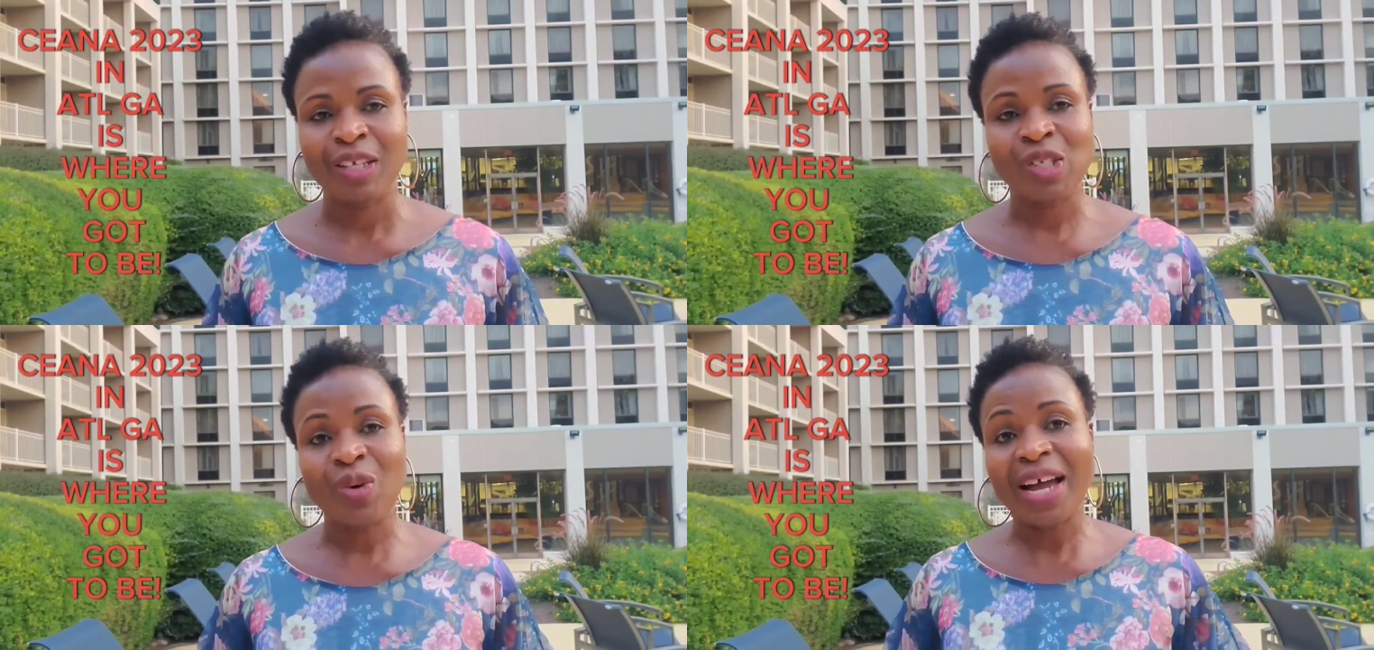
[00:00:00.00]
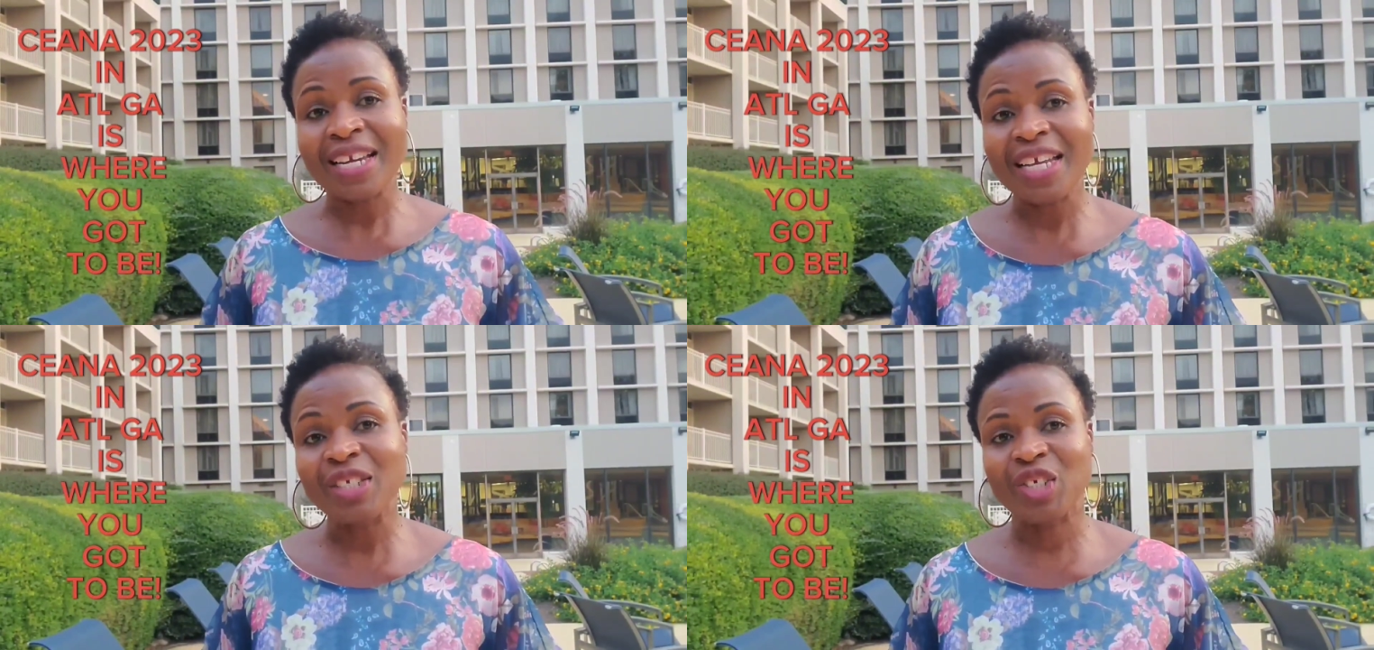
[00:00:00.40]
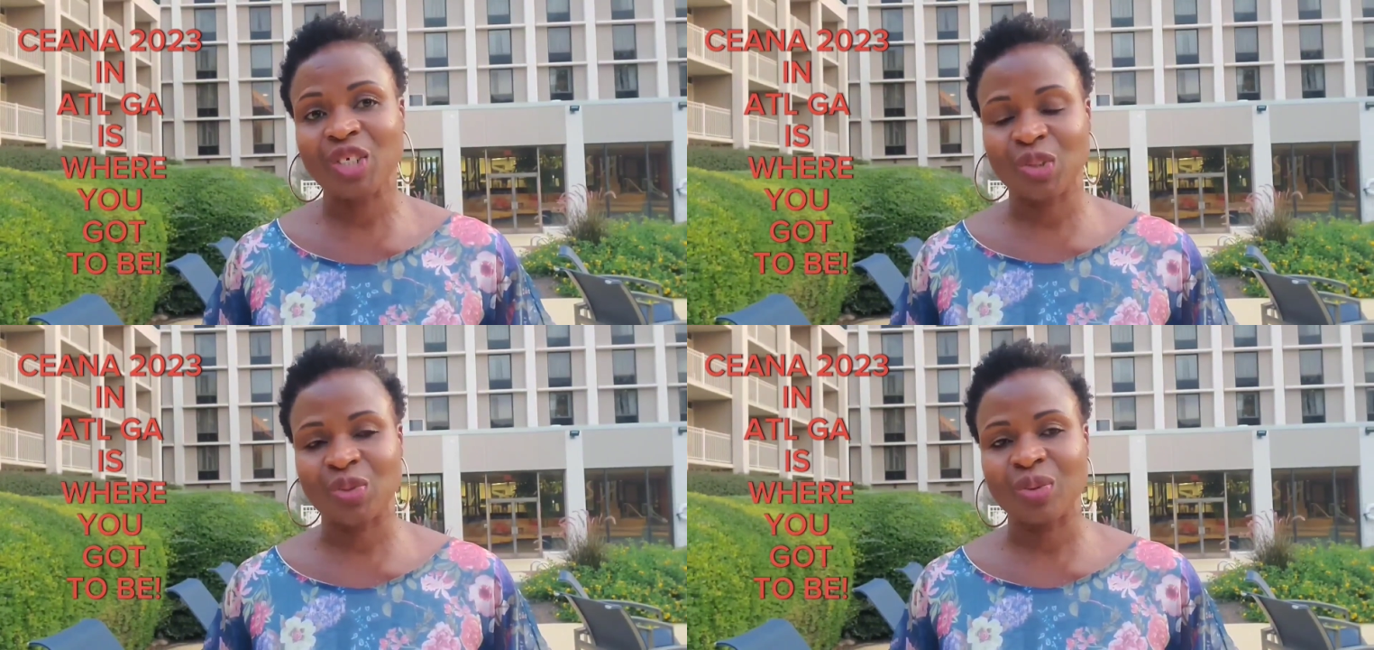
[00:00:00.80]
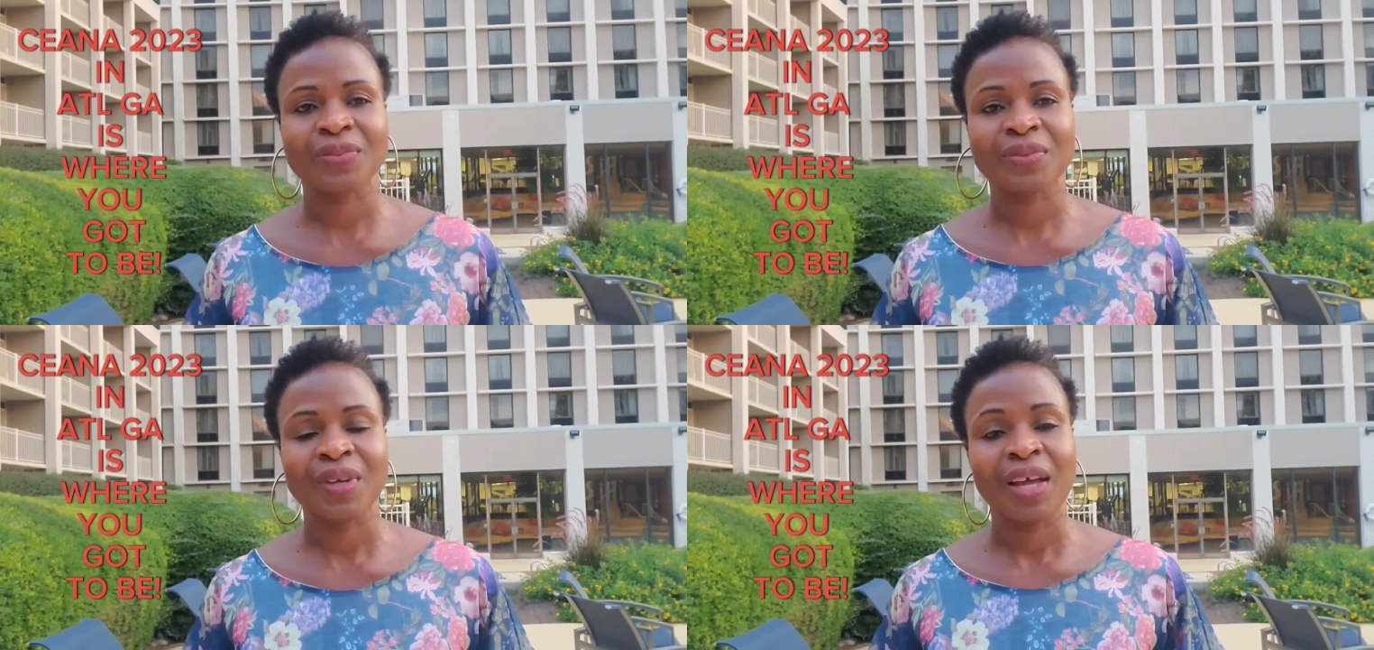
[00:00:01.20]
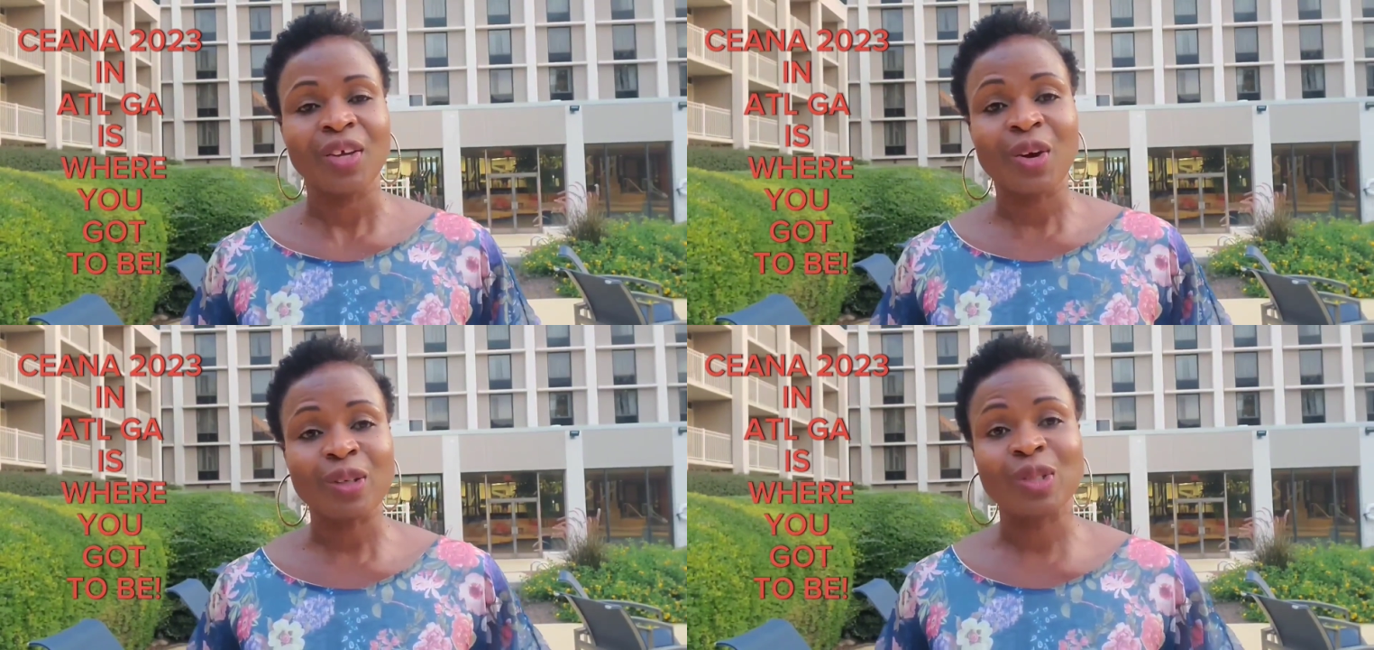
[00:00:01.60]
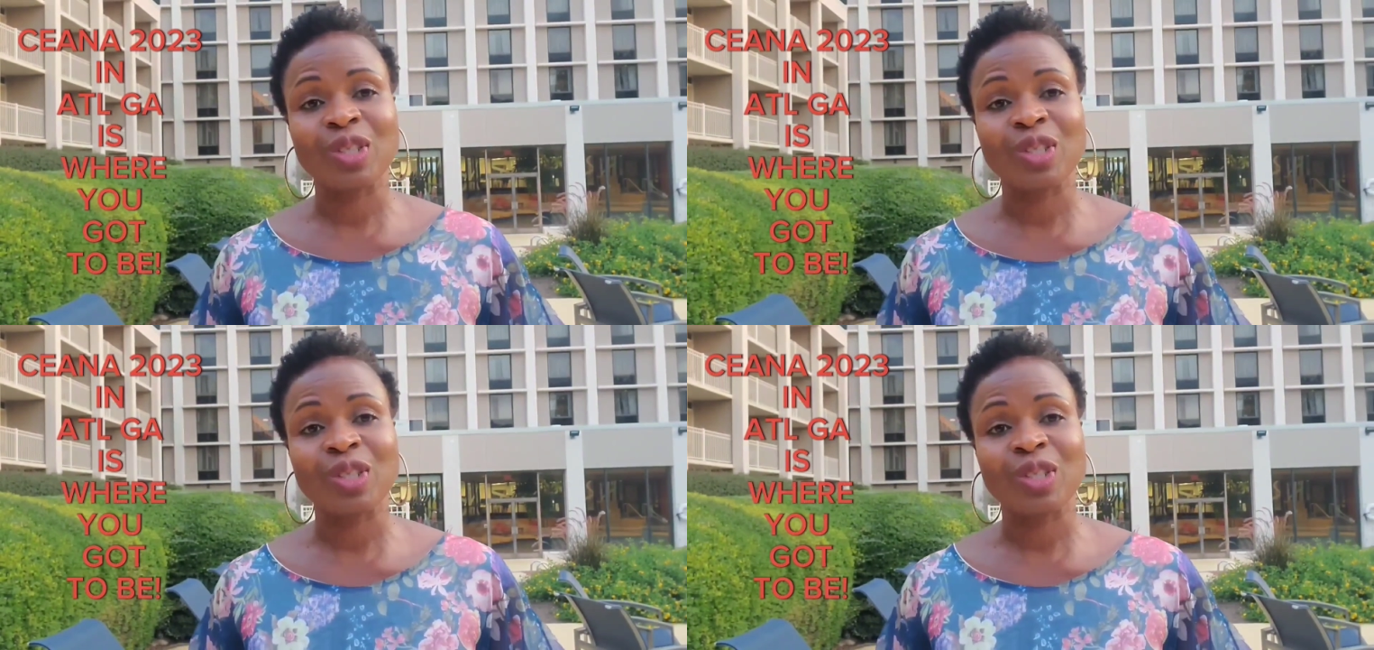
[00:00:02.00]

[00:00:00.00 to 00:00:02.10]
So I need you, go to